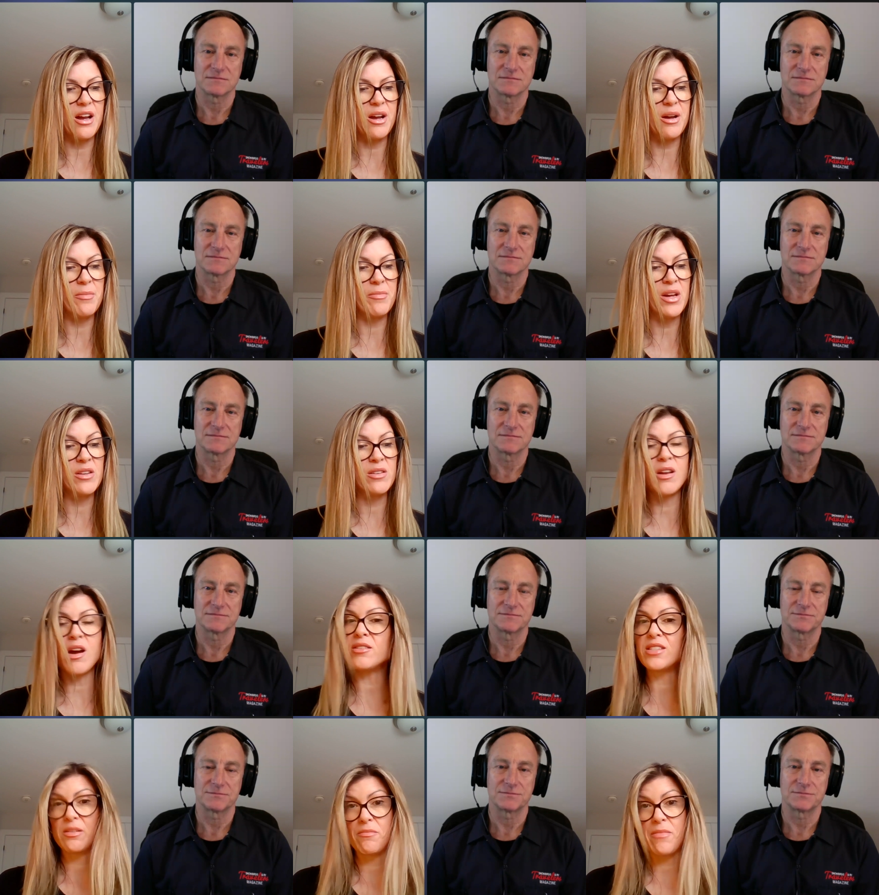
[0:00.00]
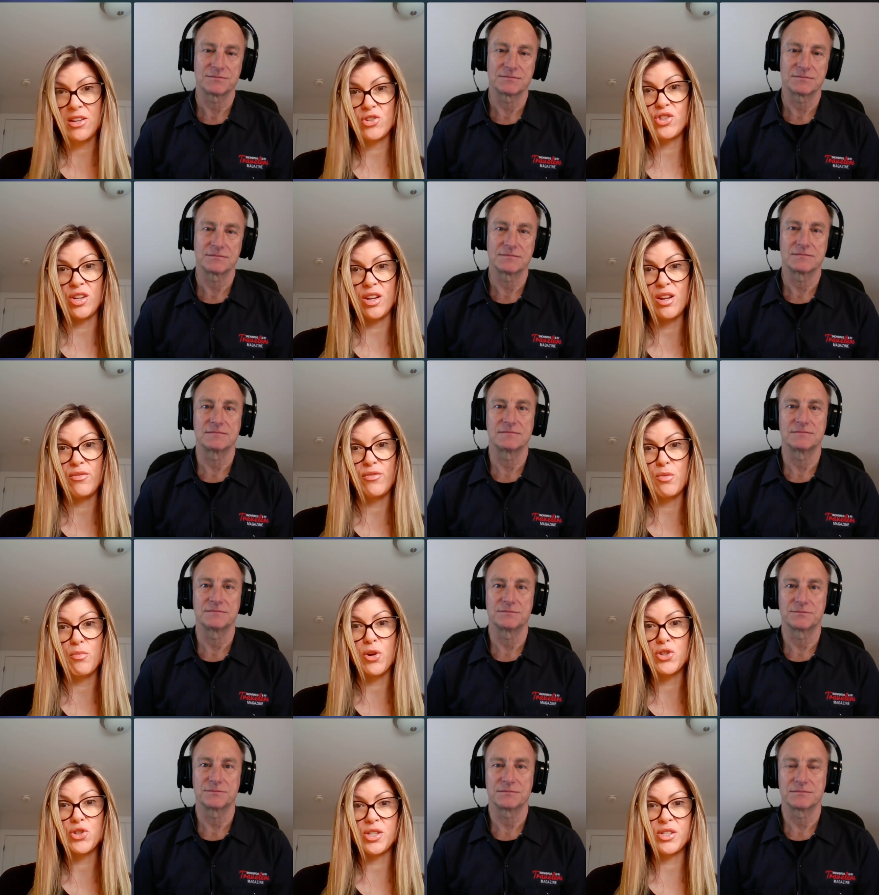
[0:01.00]
Speaker 1: Um, not to mention, if you
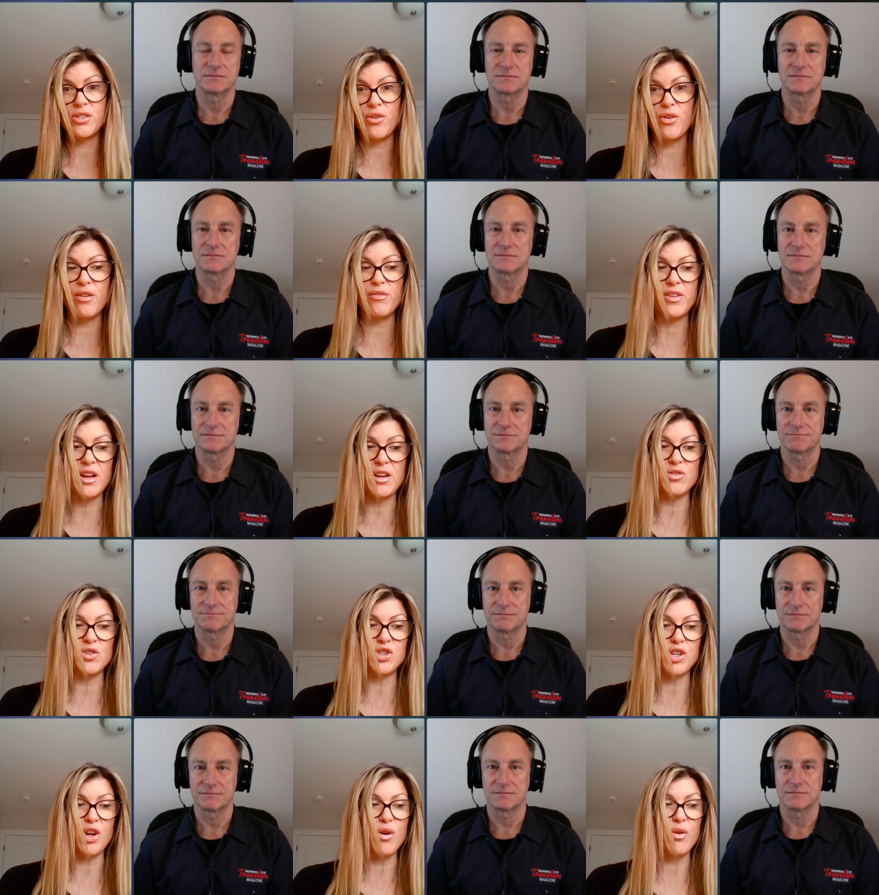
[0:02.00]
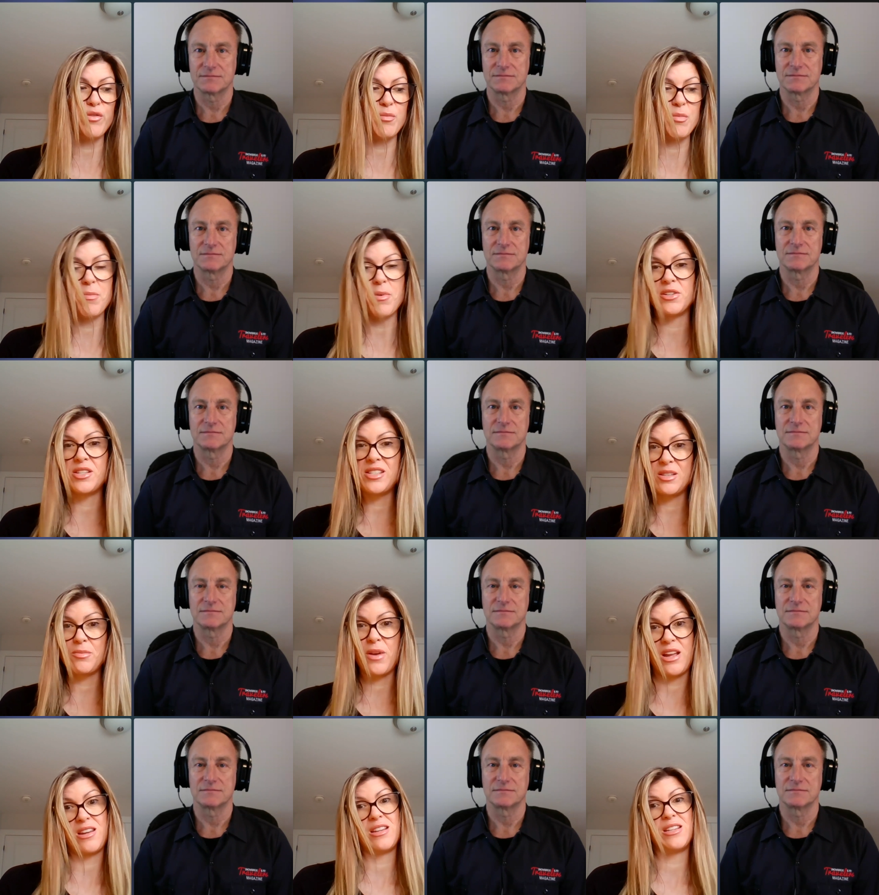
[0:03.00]
purchase your RV at the show from a
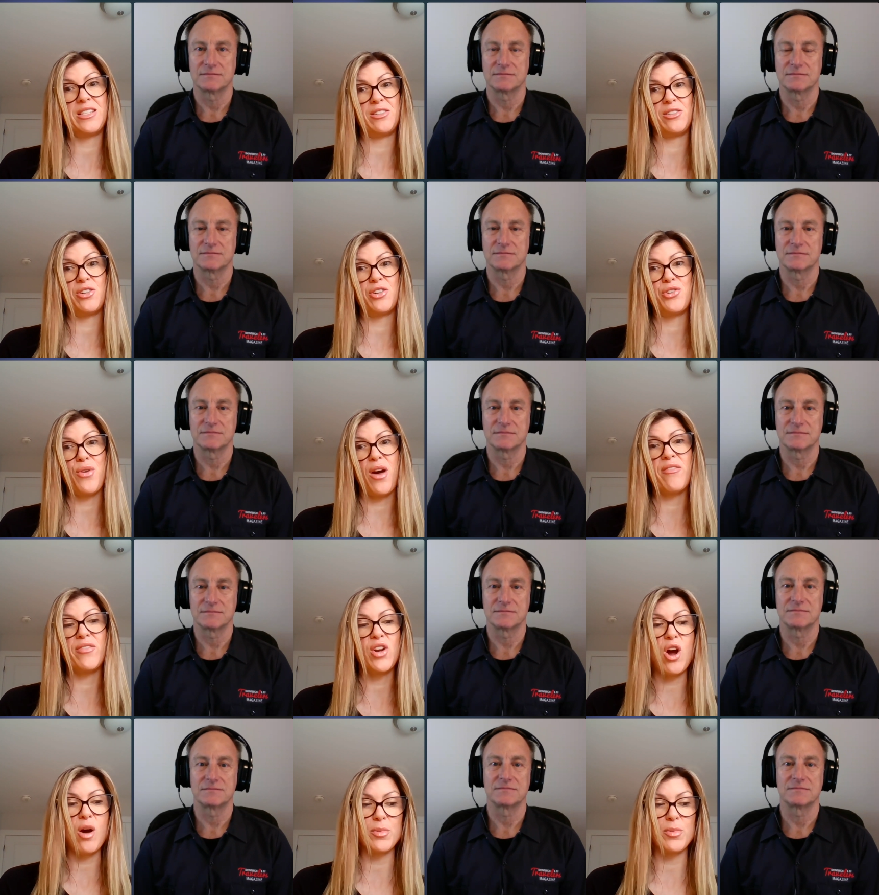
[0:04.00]
participating dealer, you have an